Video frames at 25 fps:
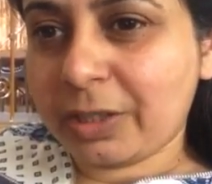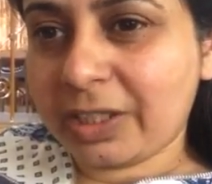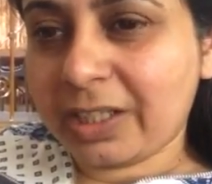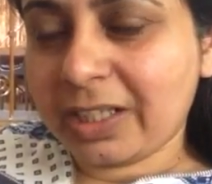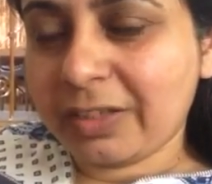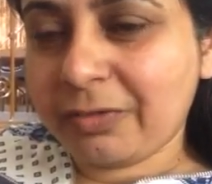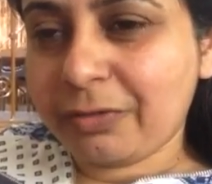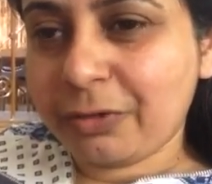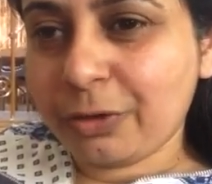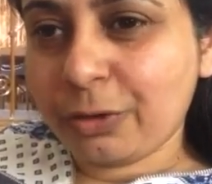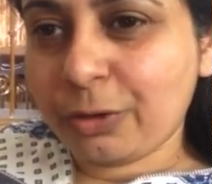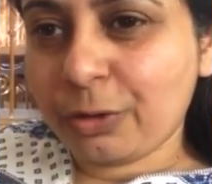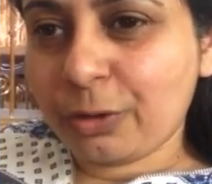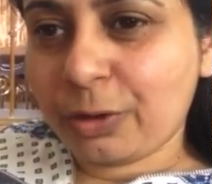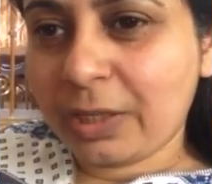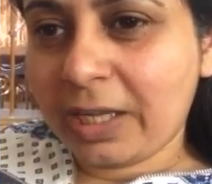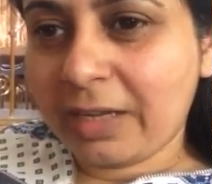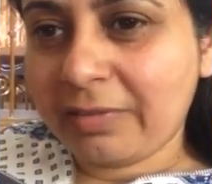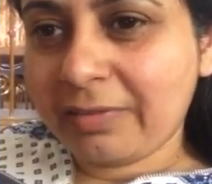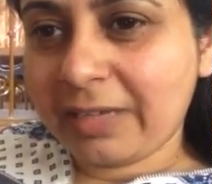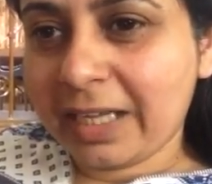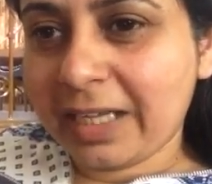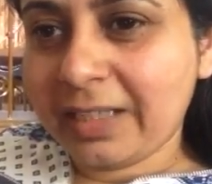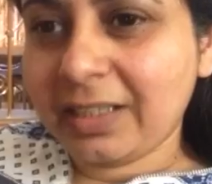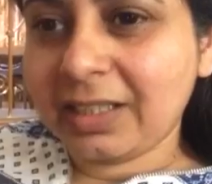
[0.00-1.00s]
But if you don't
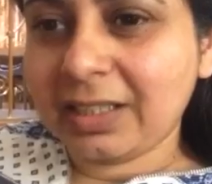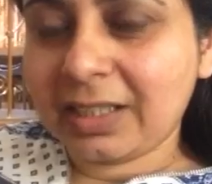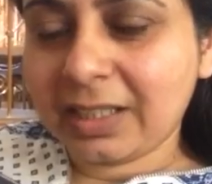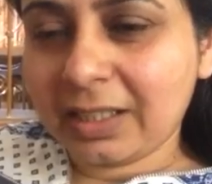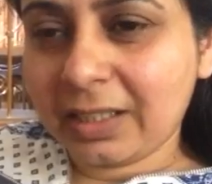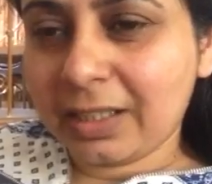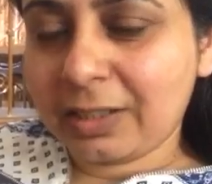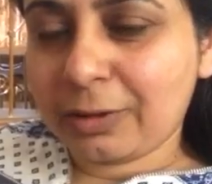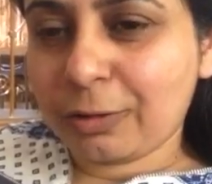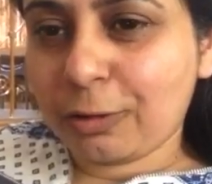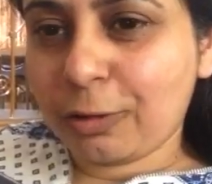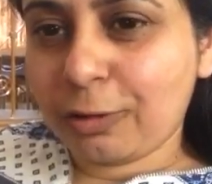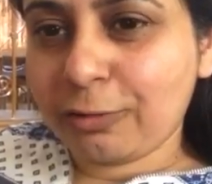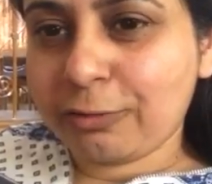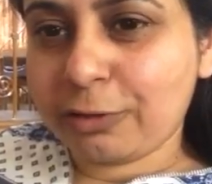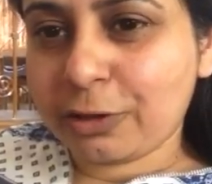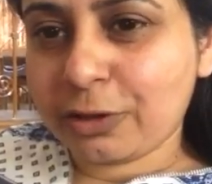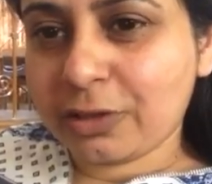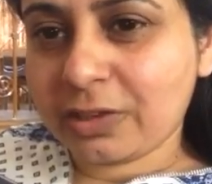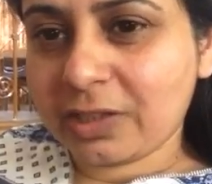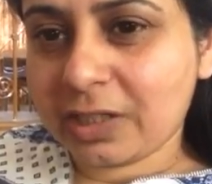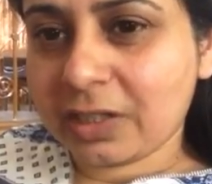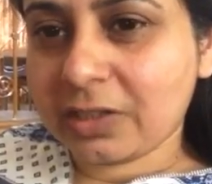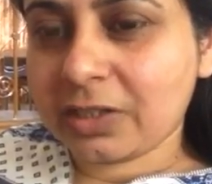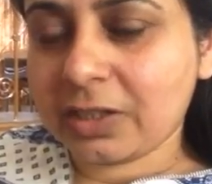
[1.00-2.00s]
have anything at all
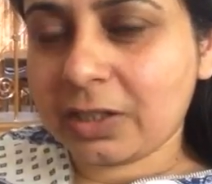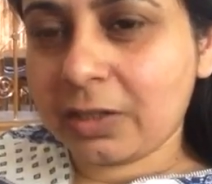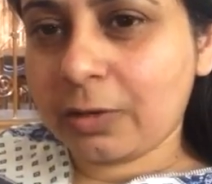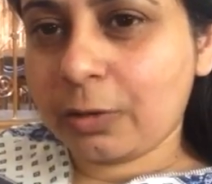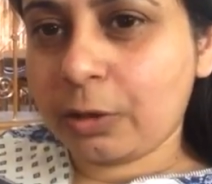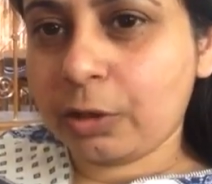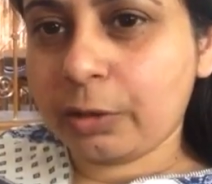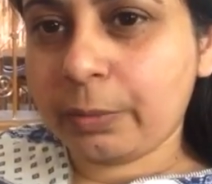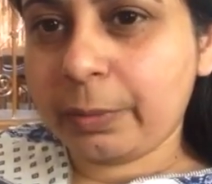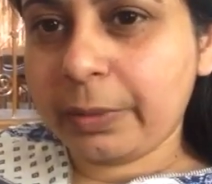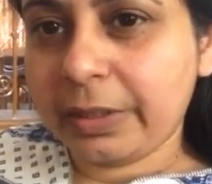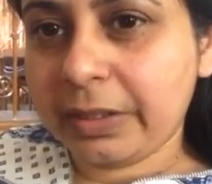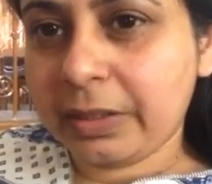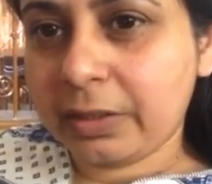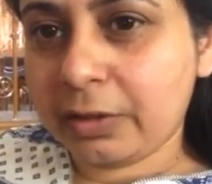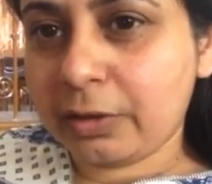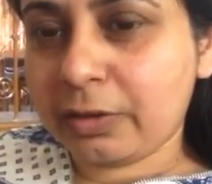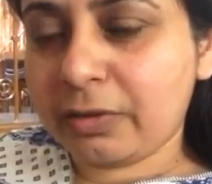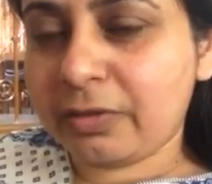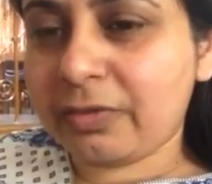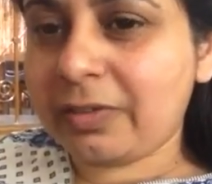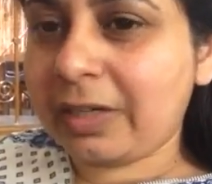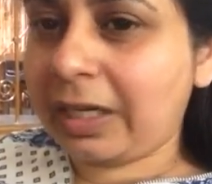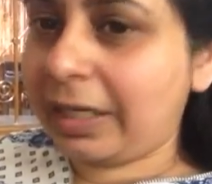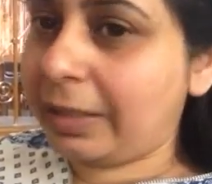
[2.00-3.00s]
for such a long
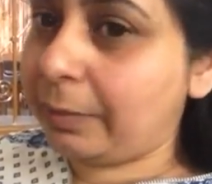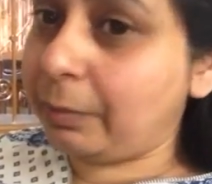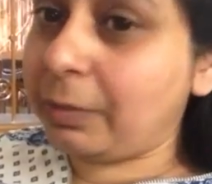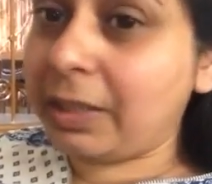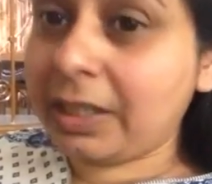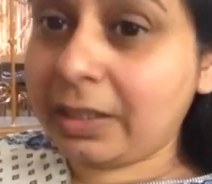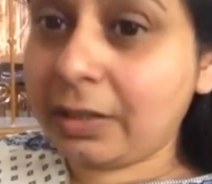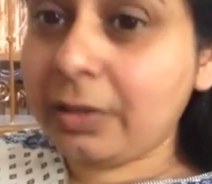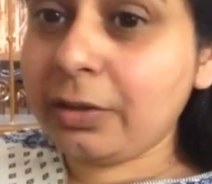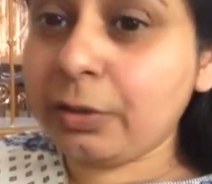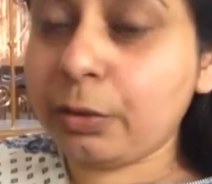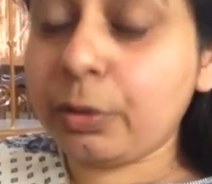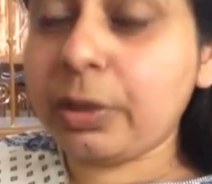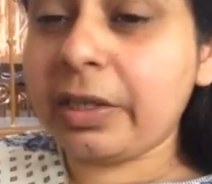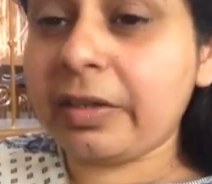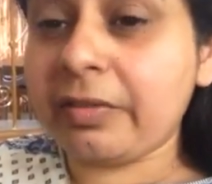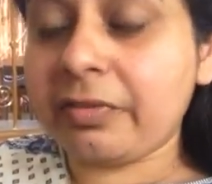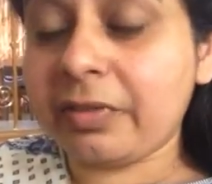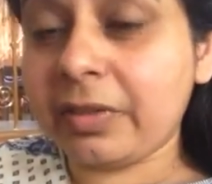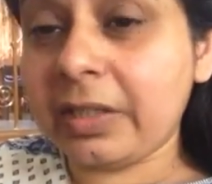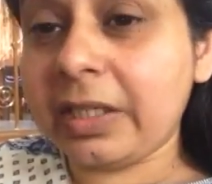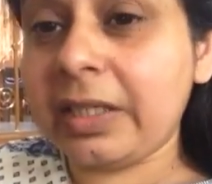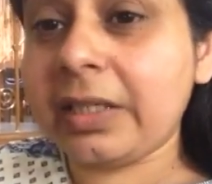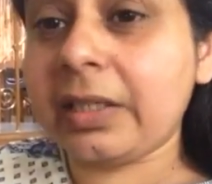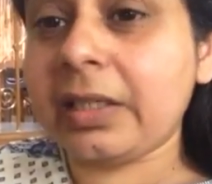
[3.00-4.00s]
period of time, then you
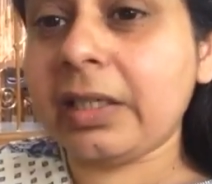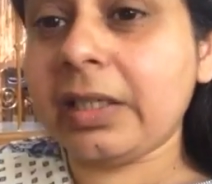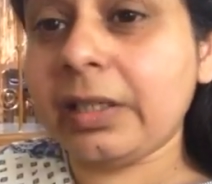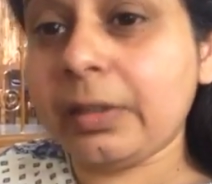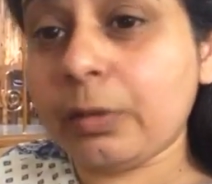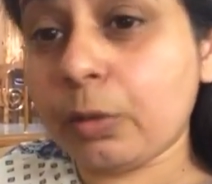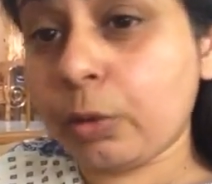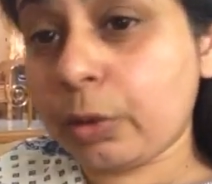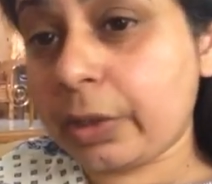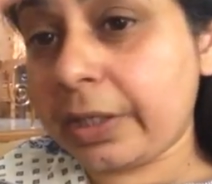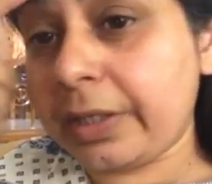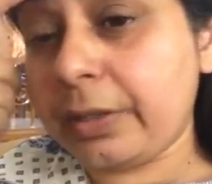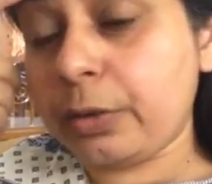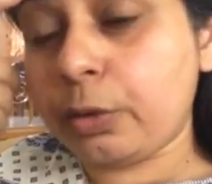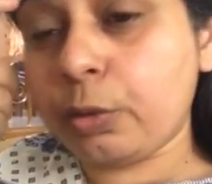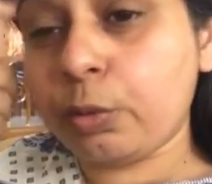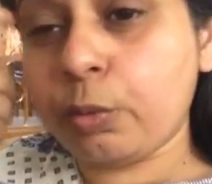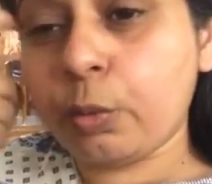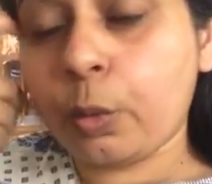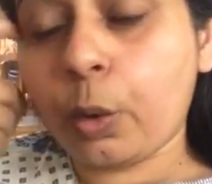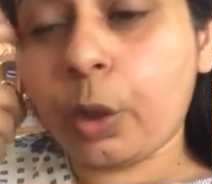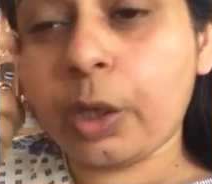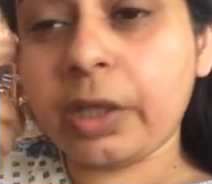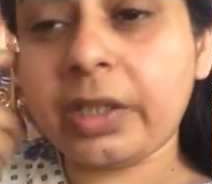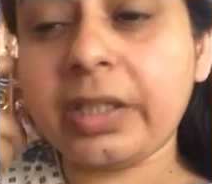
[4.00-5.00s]
definitely look into
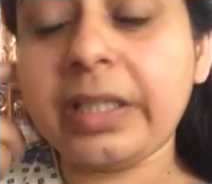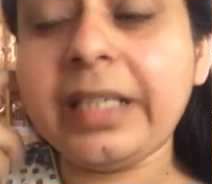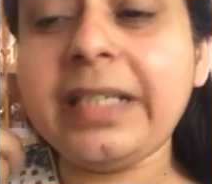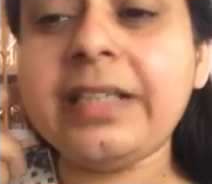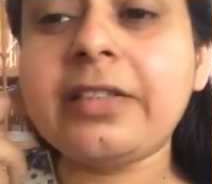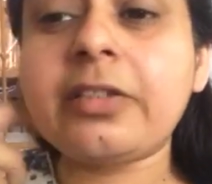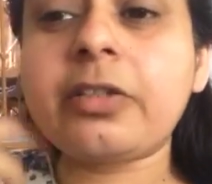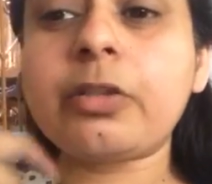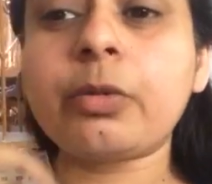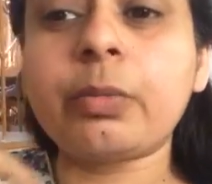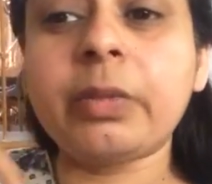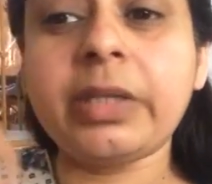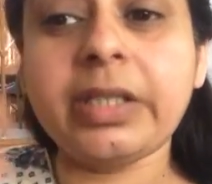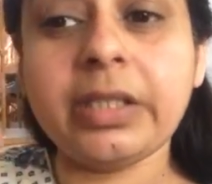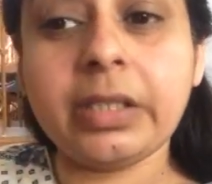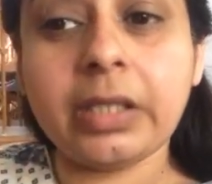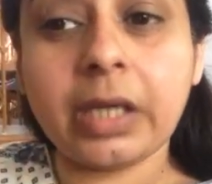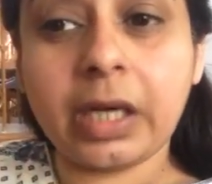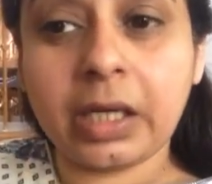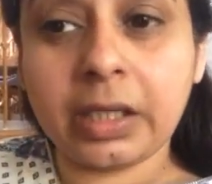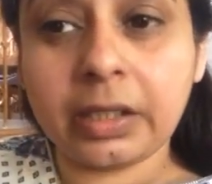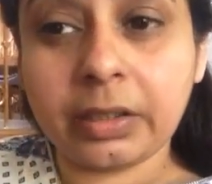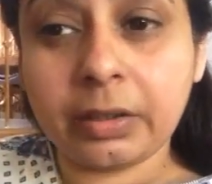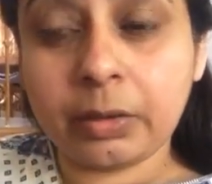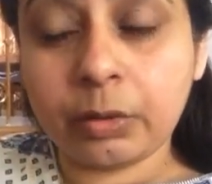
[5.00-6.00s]
what needs to be
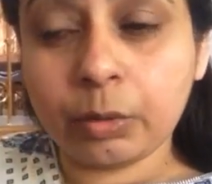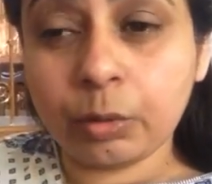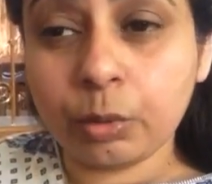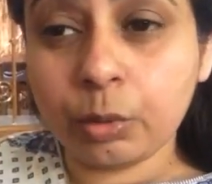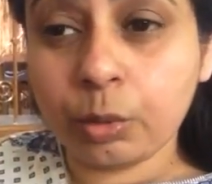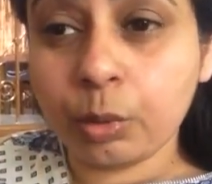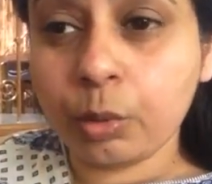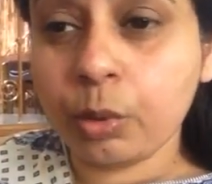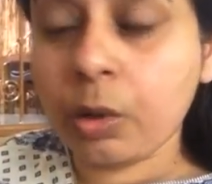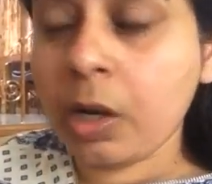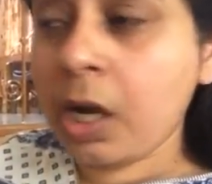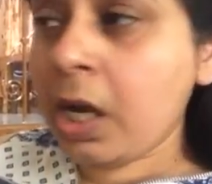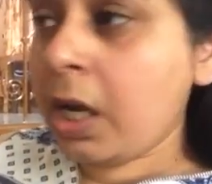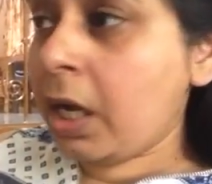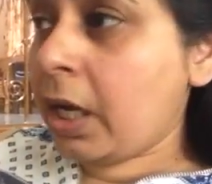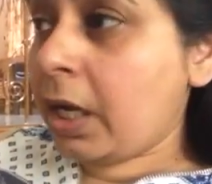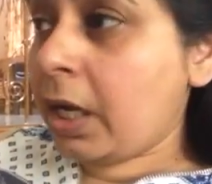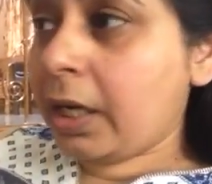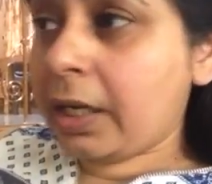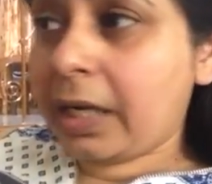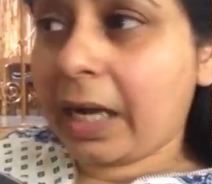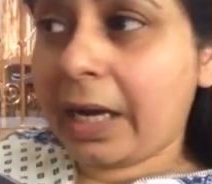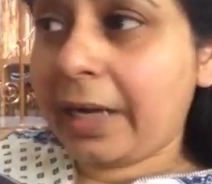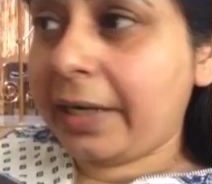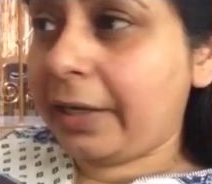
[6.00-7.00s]
done to
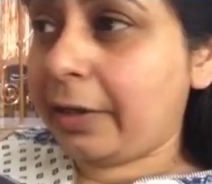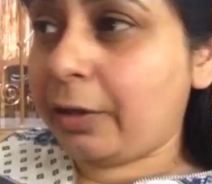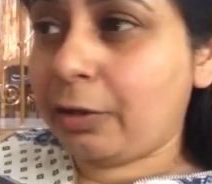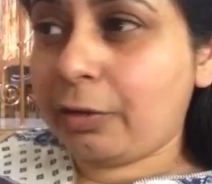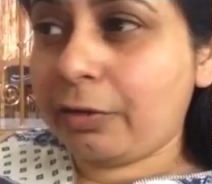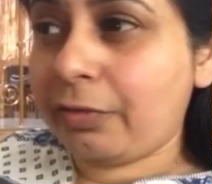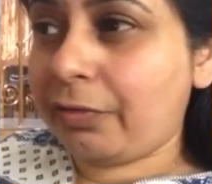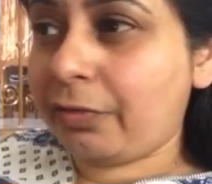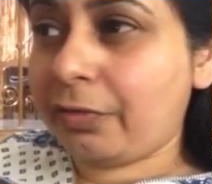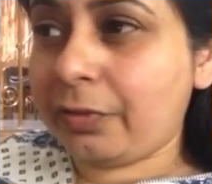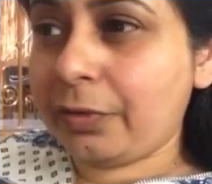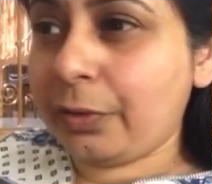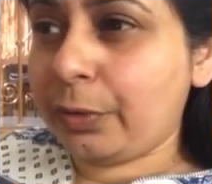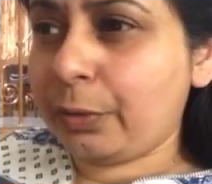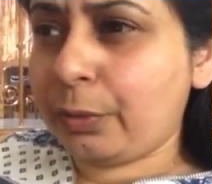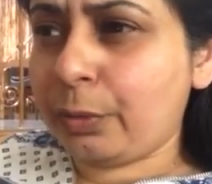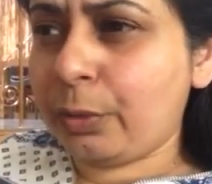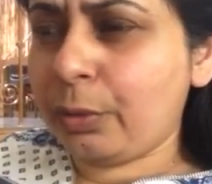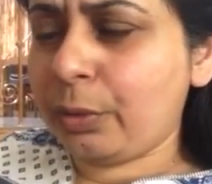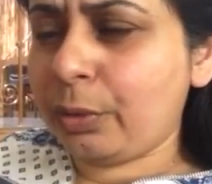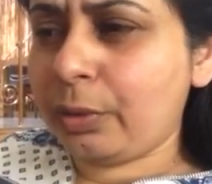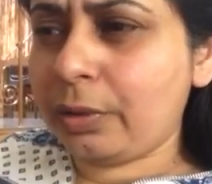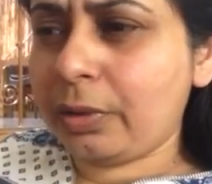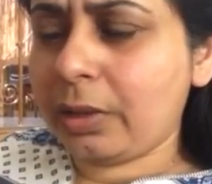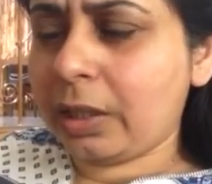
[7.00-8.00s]
kind of
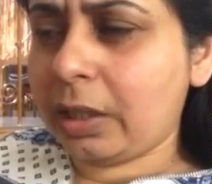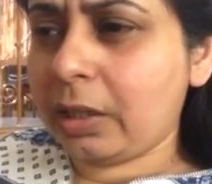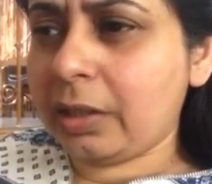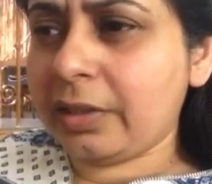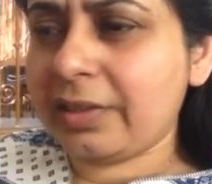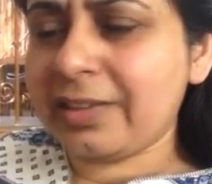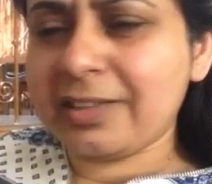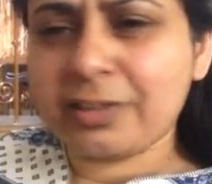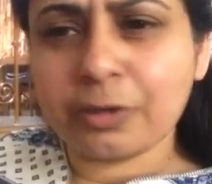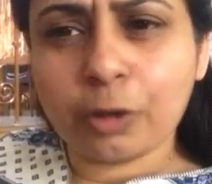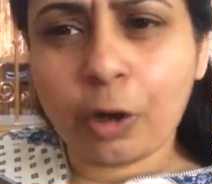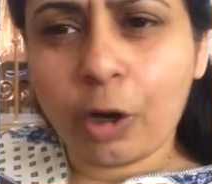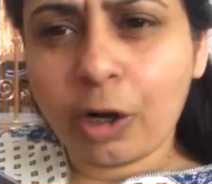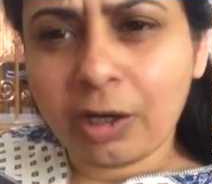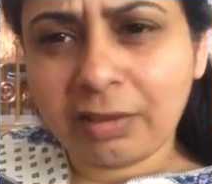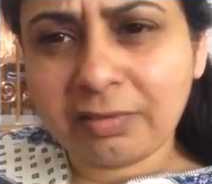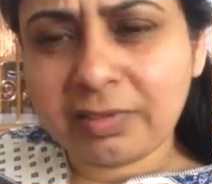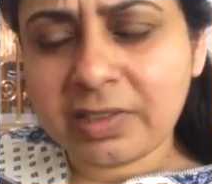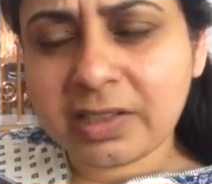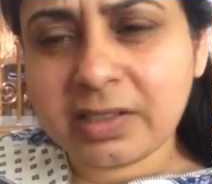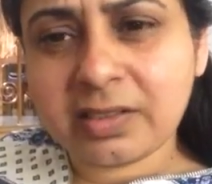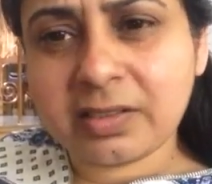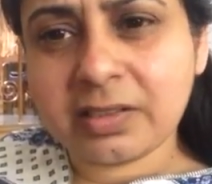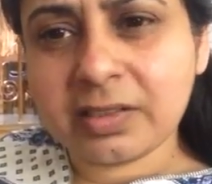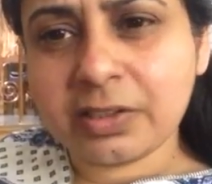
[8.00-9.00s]

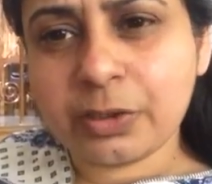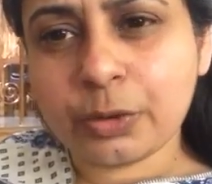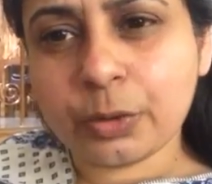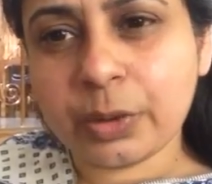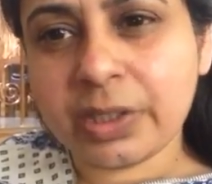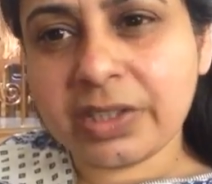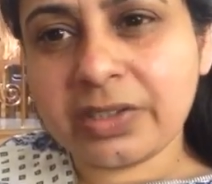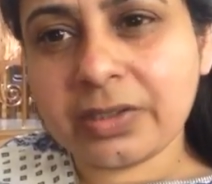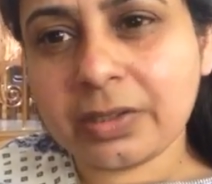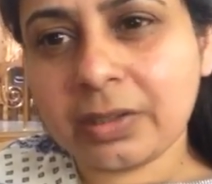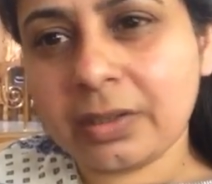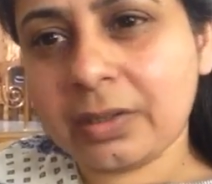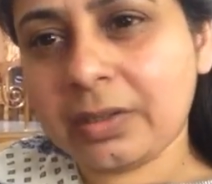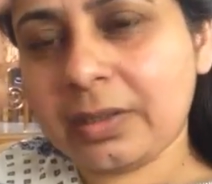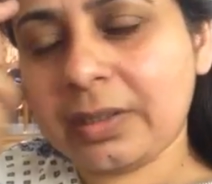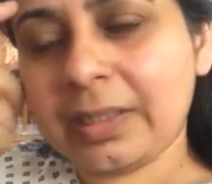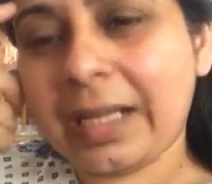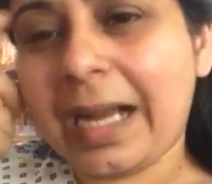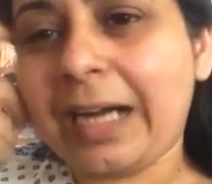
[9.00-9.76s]
resolve this situation.